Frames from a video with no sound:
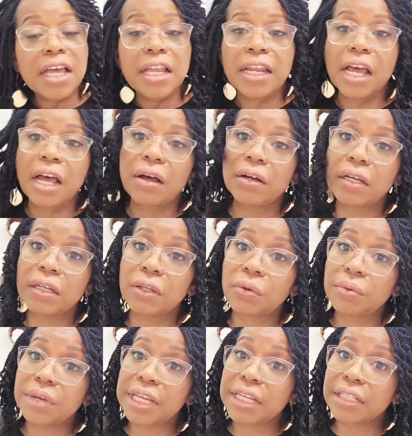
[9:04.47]
now
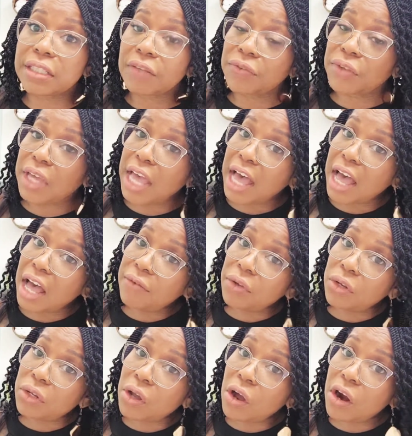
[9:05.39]
queens, if you have
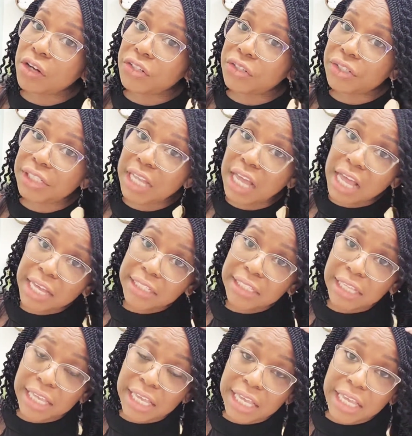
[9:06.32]
a larger size
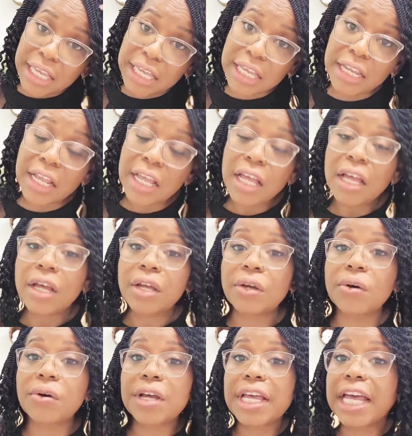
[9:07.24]
head,
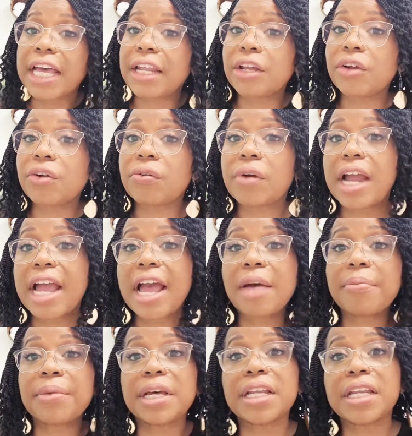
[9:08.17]
go ahead and
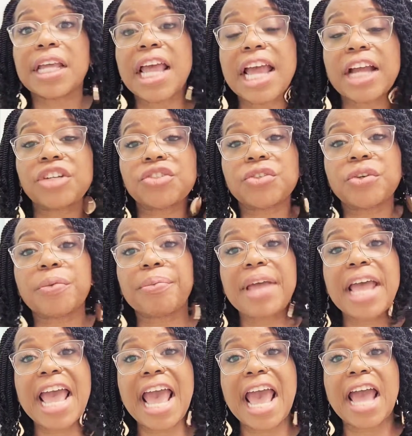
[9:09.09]
grab an extra
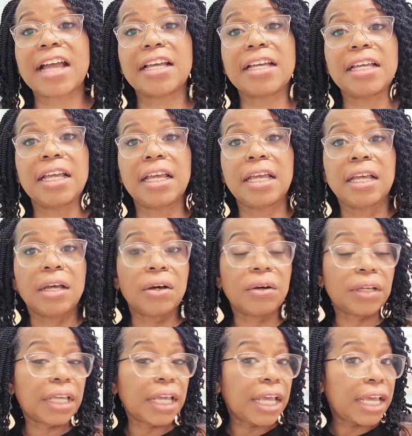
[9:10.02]
pack.
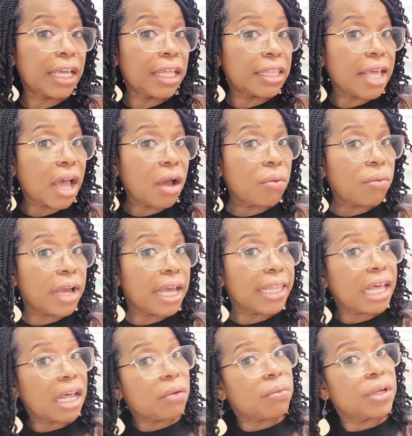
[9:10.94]
Okay, that way
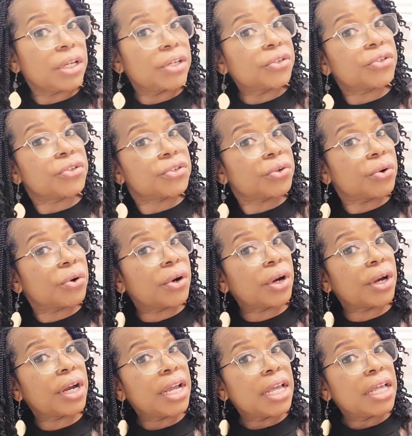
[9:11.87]
that will
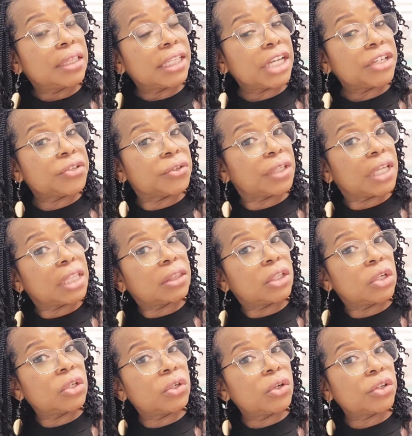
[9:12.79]
ensure that you get the
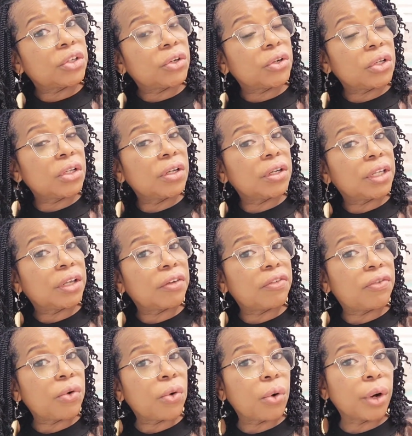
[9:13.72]
look you're looking
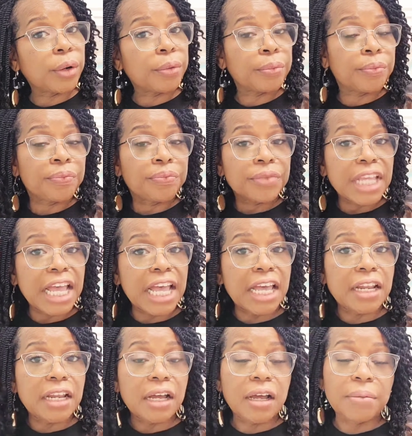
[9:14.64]
for.
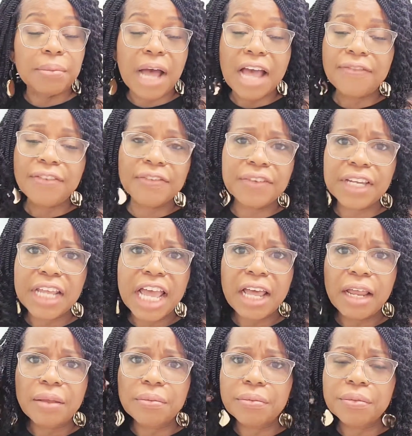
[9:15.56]
And I've even
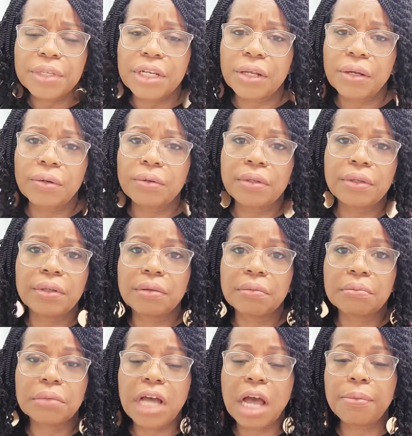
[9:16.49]
had, you know,
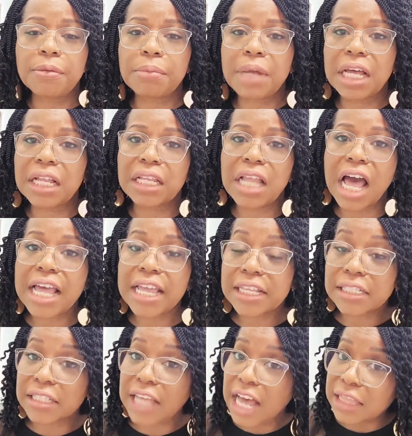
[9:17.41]
a couple of my
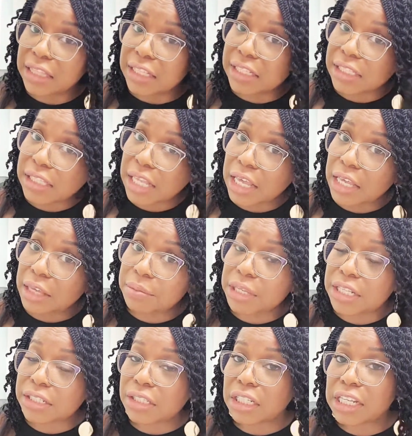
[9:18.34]
clients got this same
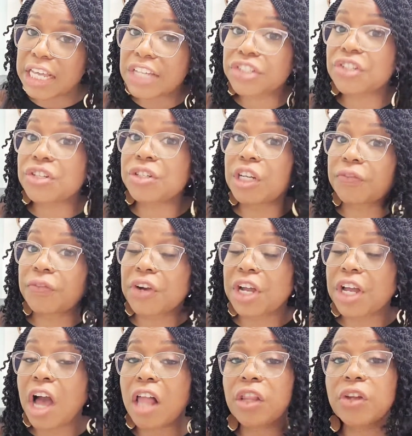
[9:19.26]
installation,
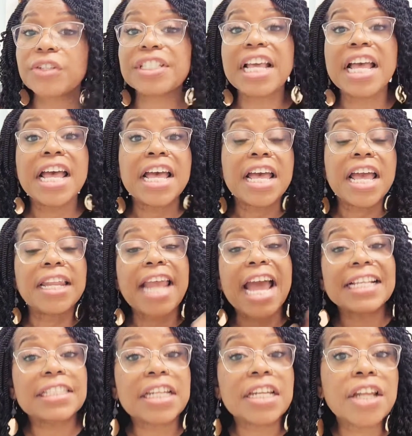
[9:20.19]
different colors. And
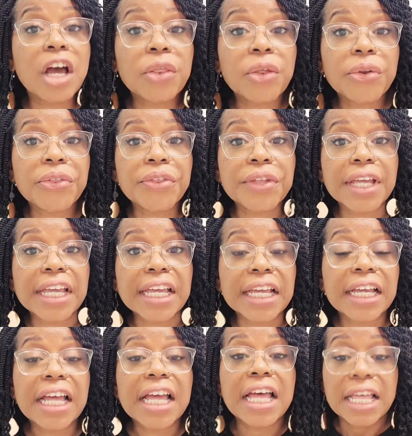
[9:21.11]
that's another
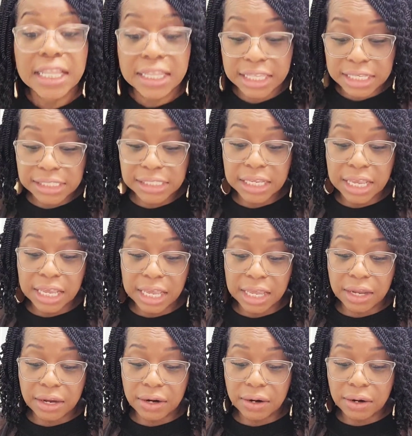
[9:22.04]
thing. This
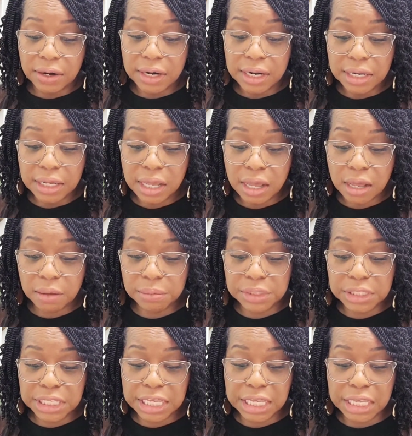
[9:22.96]
hair
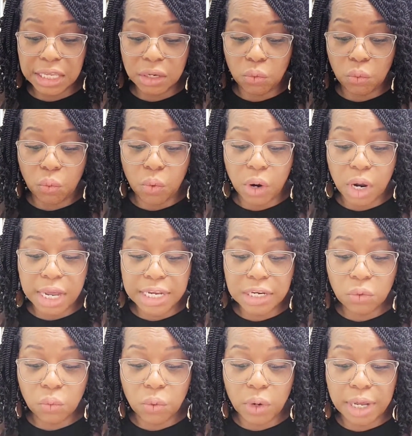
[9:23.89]
comes in
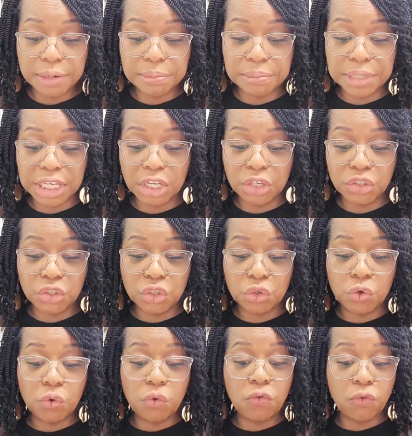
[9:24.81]
1B,
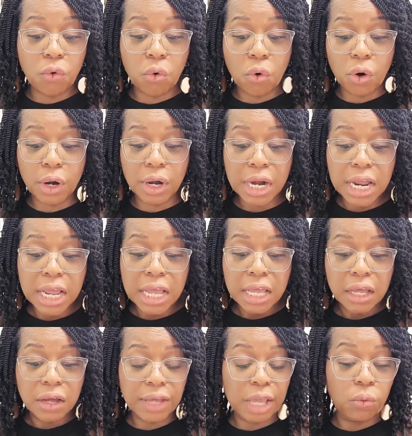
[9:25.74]
2, 4.
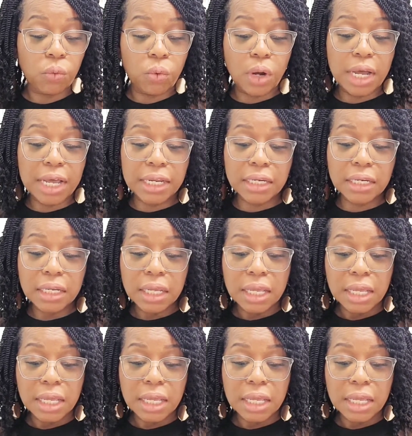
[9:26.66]
Okay, one